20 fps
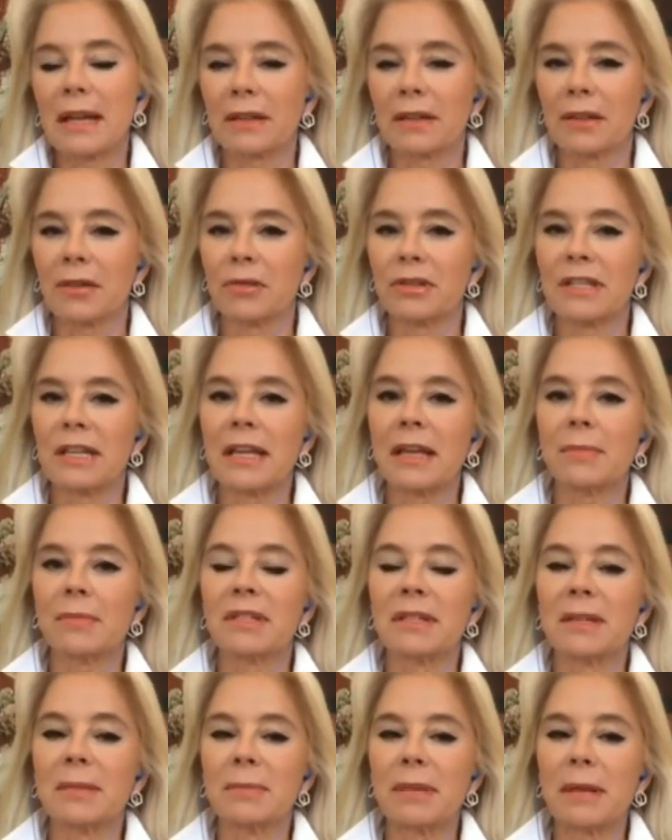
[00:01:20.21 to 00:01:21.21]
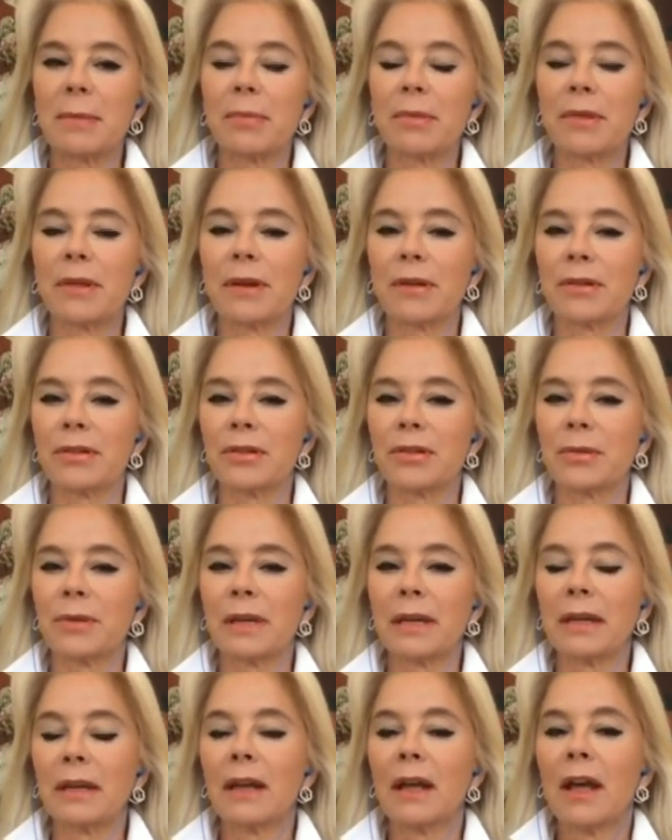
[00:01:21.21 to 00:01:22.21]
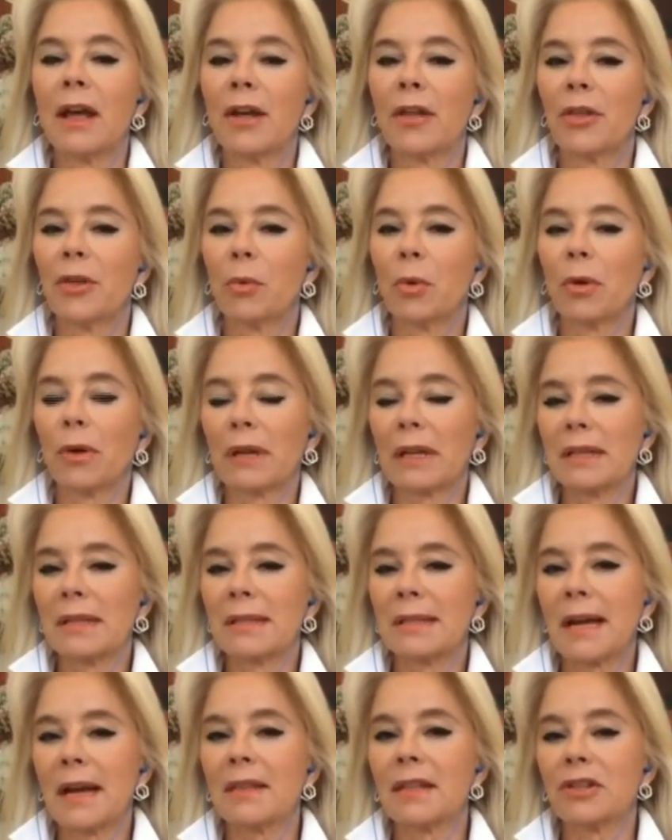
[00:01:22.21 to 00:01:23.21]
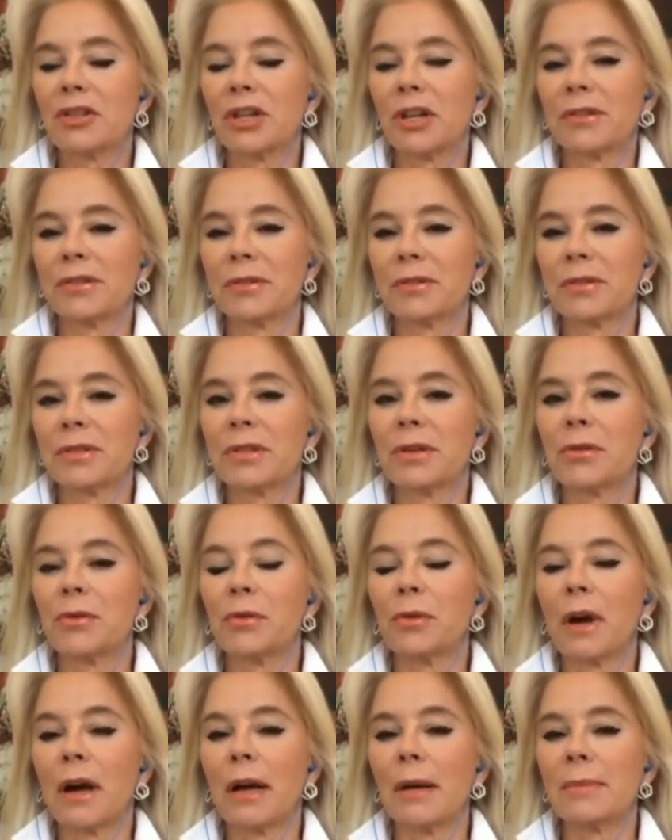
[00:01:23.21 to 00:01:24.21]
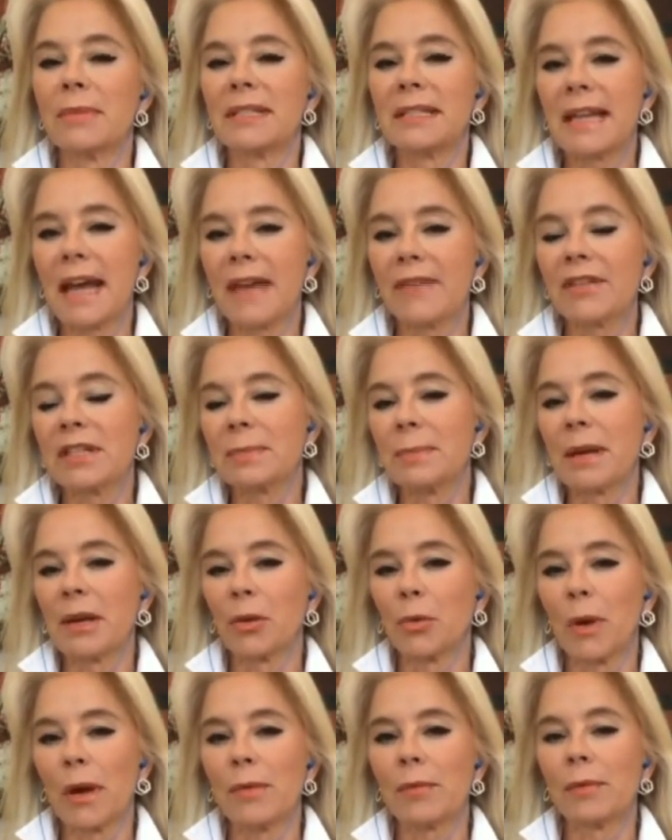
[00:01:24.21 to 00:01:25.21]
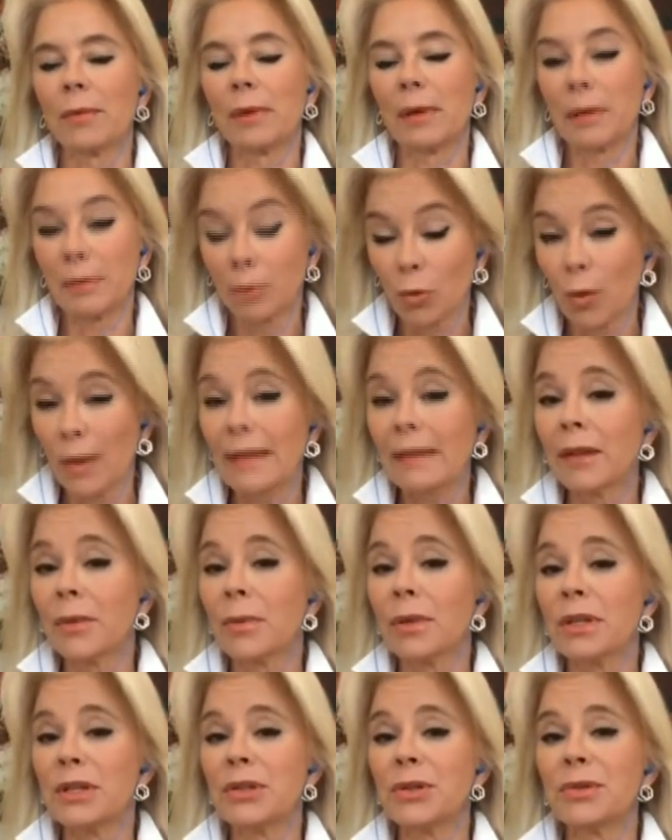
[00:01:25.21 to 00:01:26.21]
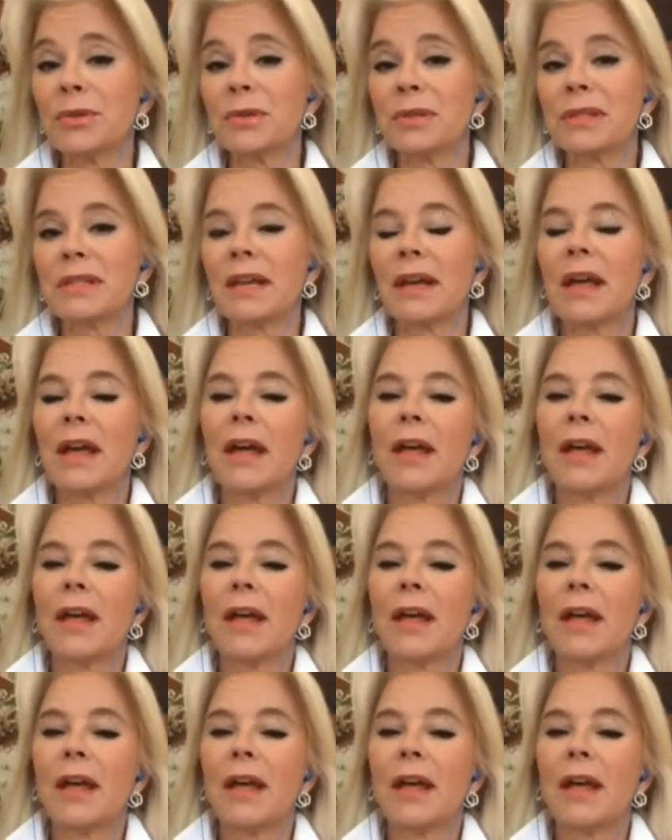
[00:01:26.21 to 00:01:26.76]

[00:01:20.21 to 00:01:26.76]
their teams, and the people that are doing the work inside the shelters. So staff has been greatly reduced.